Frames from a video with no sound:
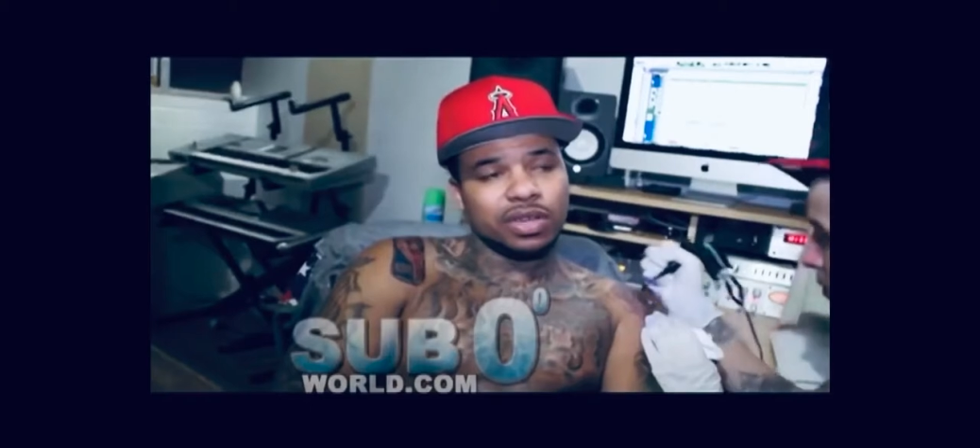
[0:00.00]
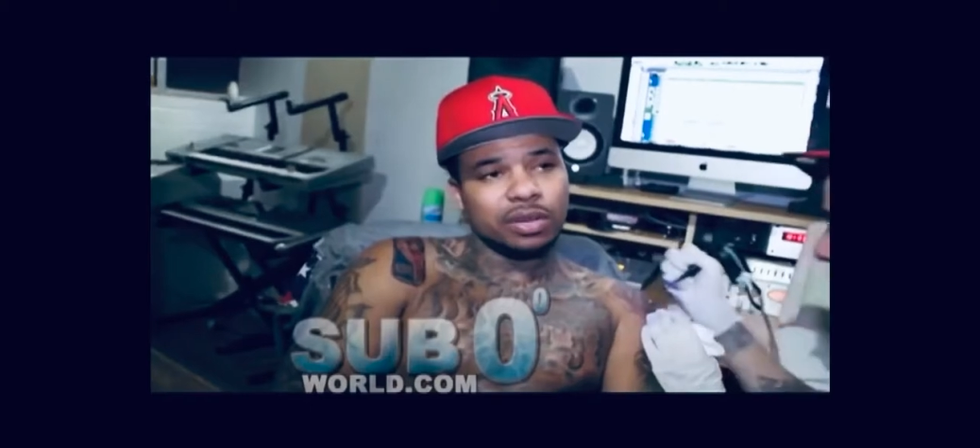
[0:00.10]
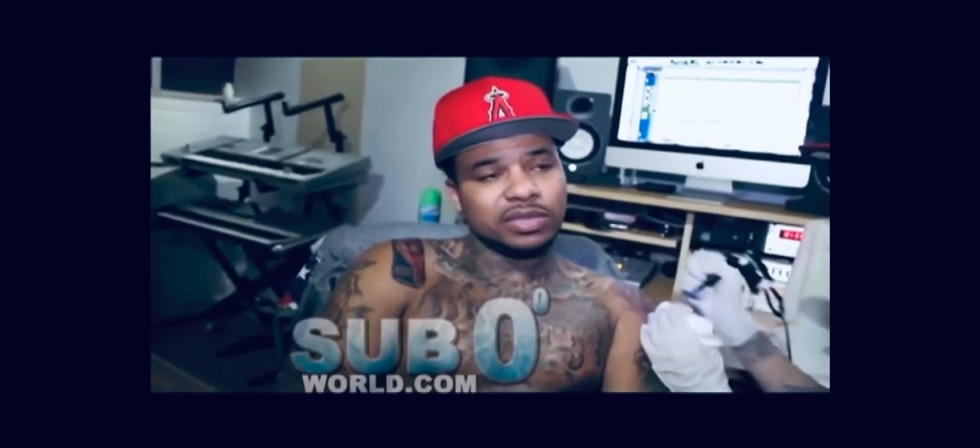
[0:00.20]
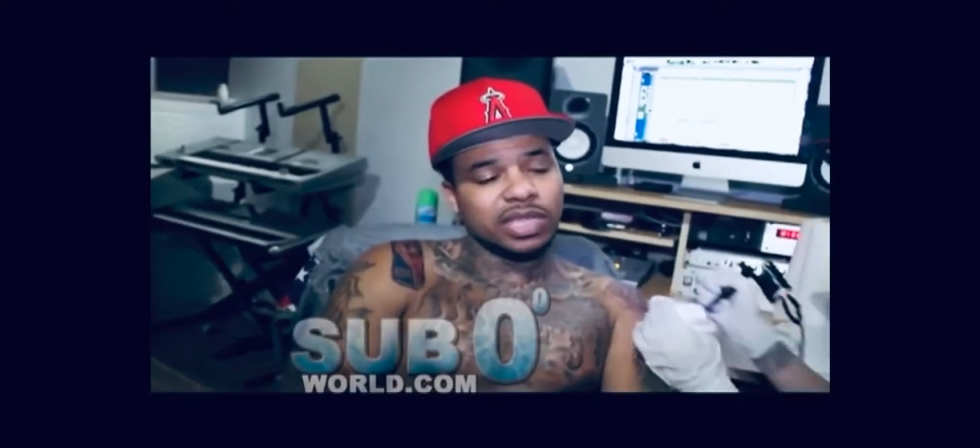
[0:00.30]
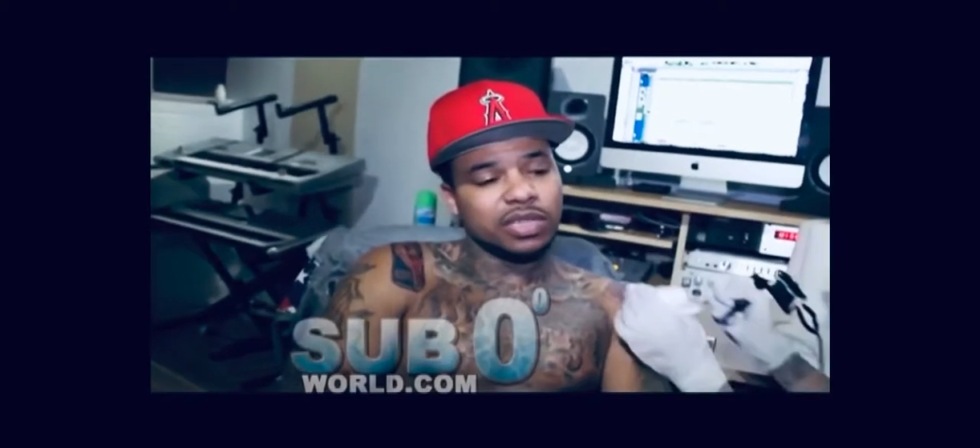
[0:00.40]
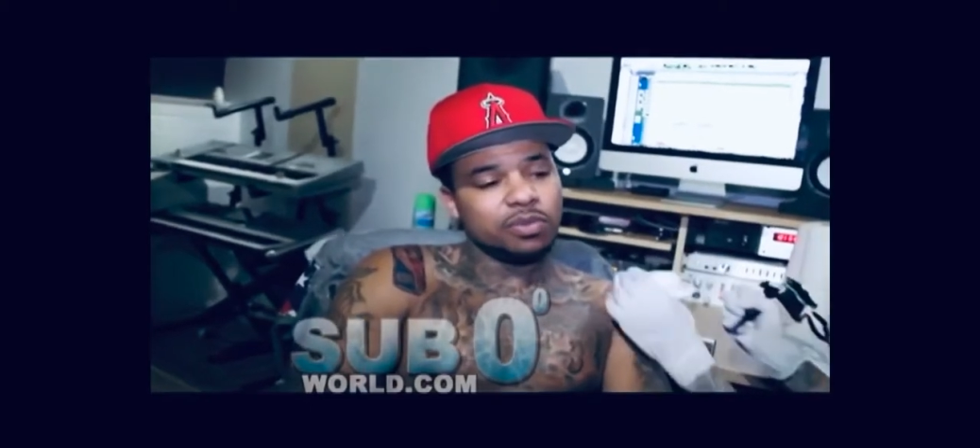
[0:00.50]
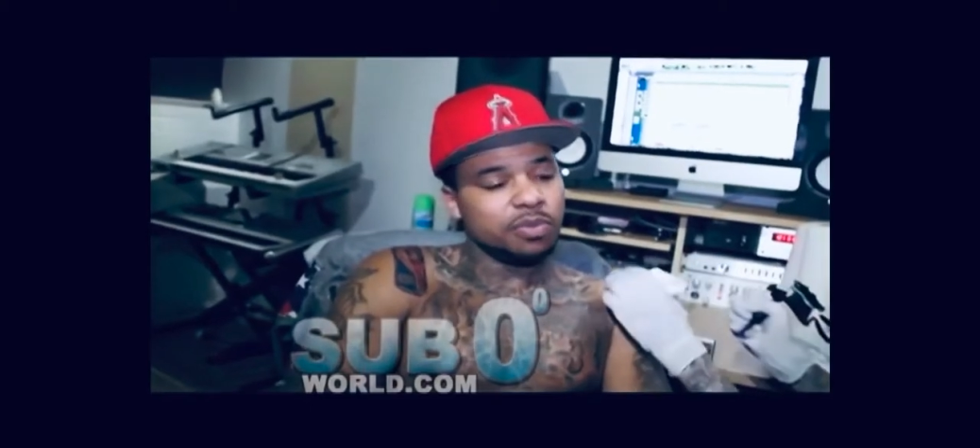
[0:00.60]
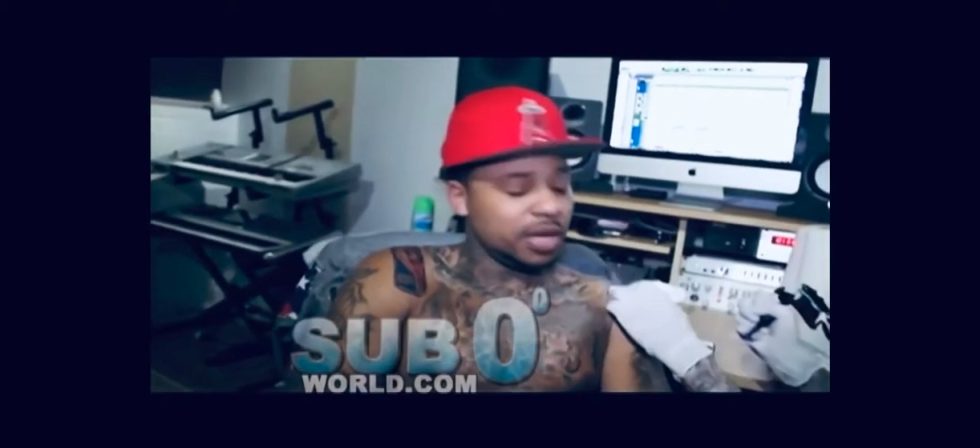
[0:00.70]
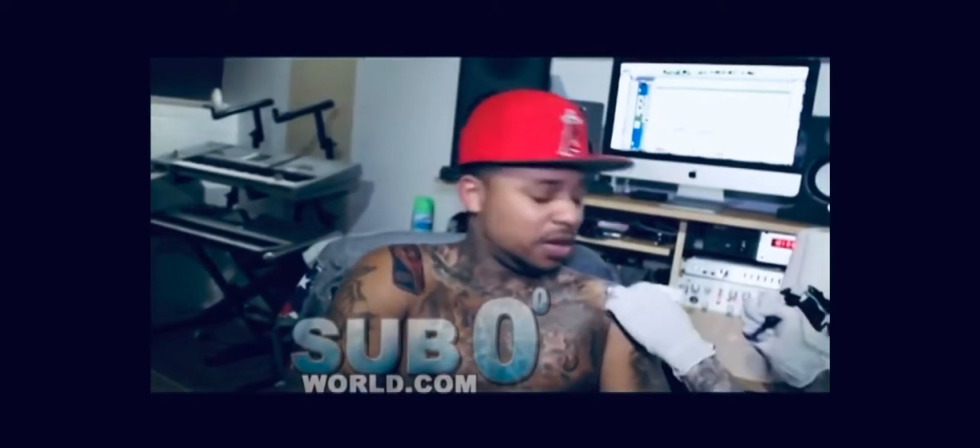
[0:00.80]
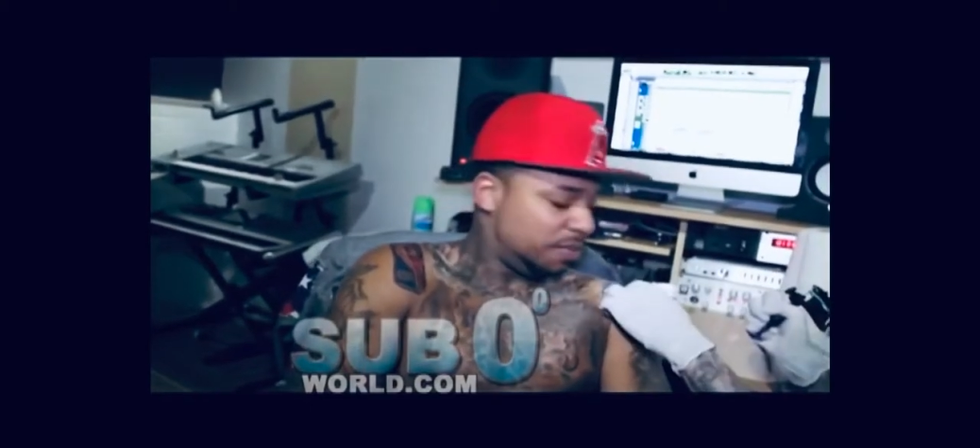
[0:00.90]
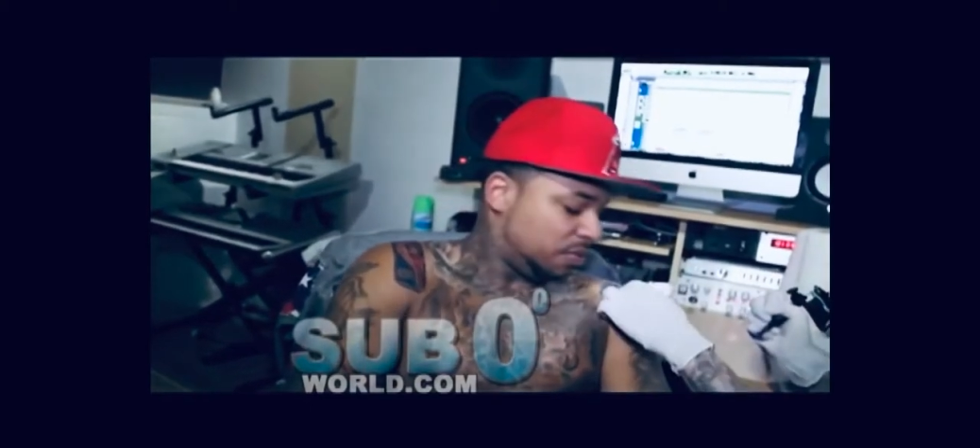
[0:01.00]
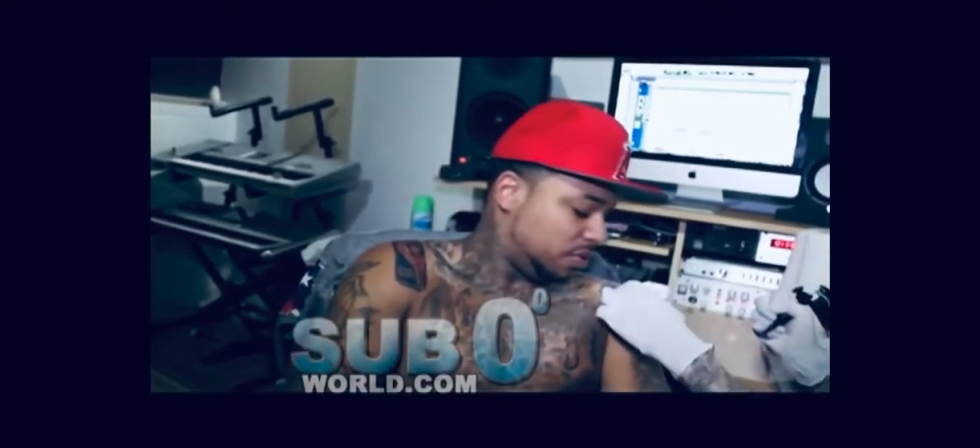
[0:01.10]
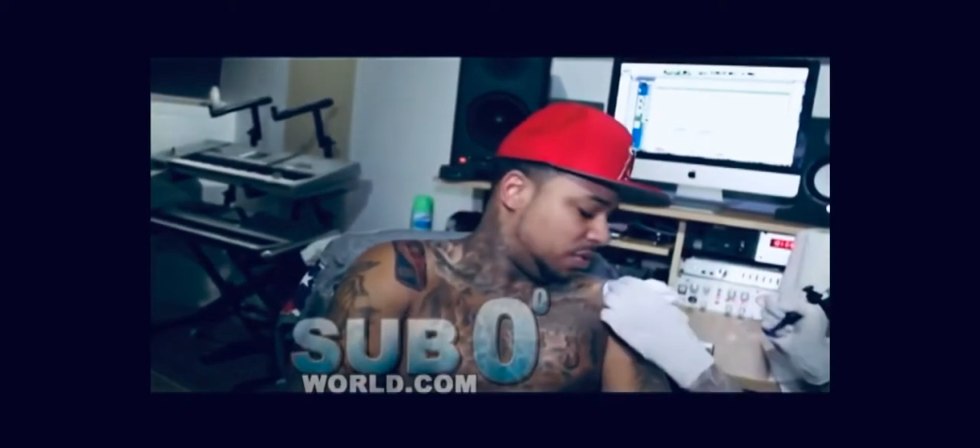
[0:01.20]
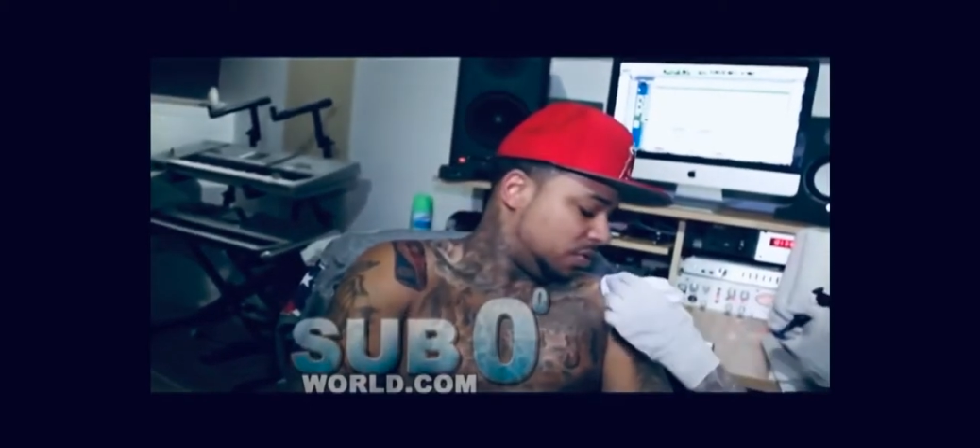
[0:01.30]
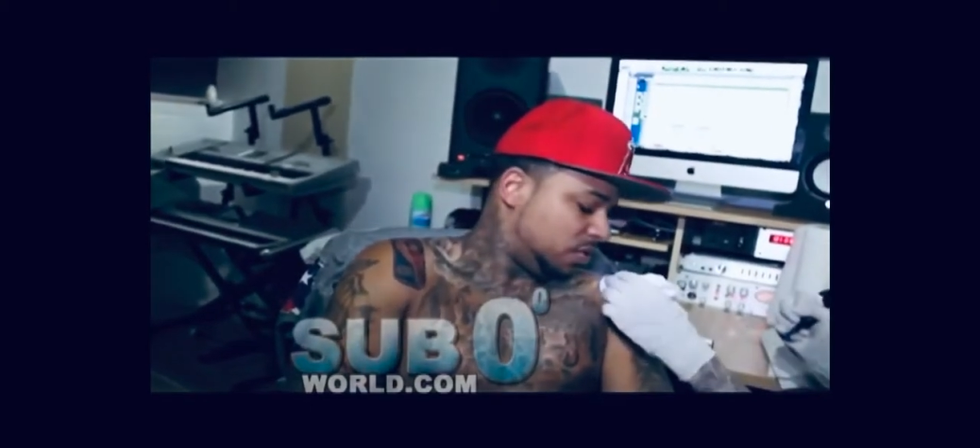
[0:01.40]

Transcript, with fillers: You know what I'm saying? You pick up on,